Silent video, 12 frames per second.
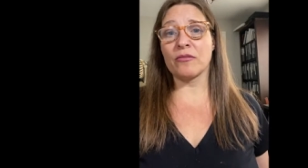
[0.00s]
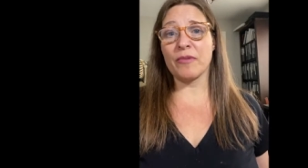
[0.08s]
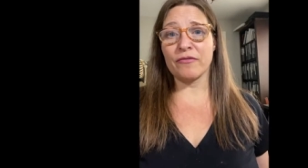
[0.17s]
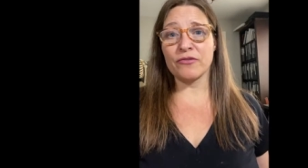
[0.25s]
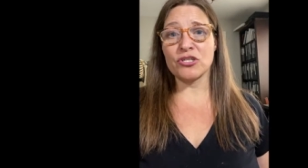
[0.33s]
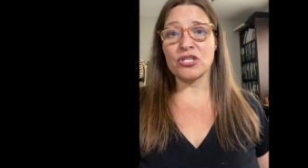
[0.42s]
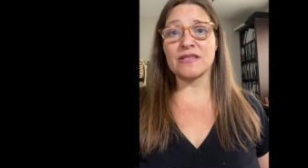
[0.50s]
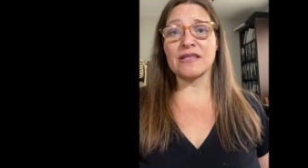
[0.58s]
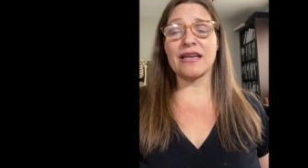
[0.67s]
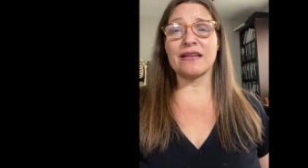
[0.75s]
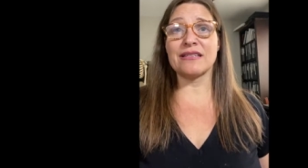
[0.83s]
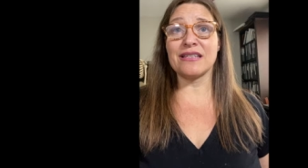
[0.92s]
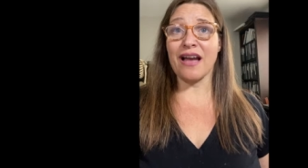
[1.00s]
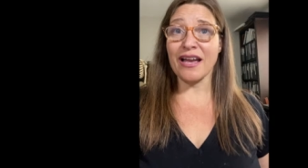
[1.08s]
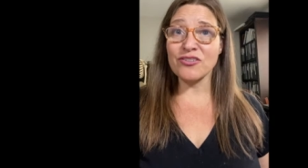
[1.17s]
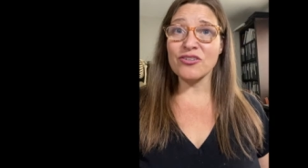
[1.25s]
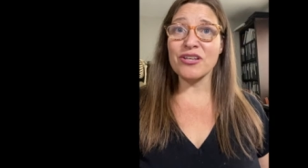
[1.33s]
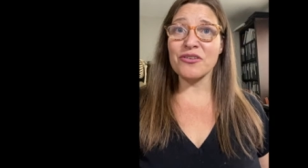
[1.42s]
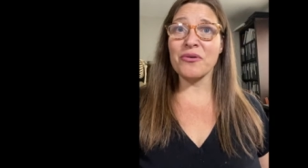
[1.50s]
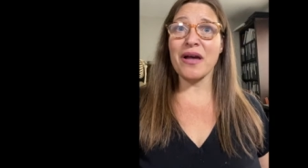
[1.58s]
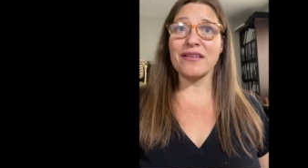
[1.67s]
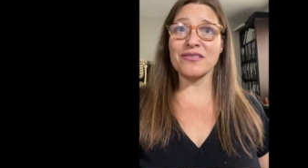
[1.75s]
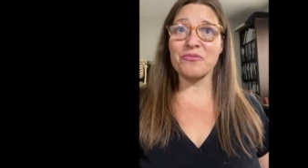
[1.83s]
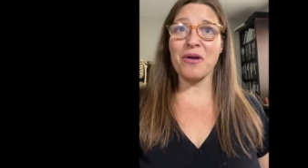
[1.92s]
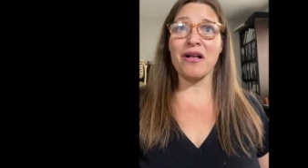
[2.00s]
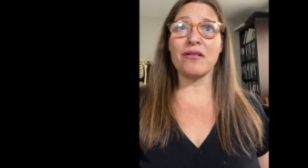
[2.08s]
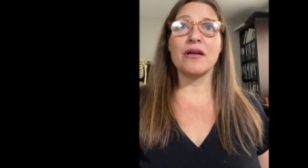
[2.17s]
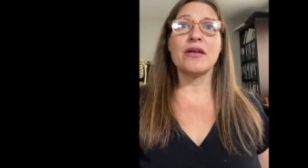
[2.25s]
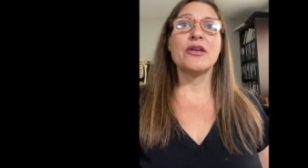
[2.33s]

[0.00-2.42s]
beverages can dehydrate you as well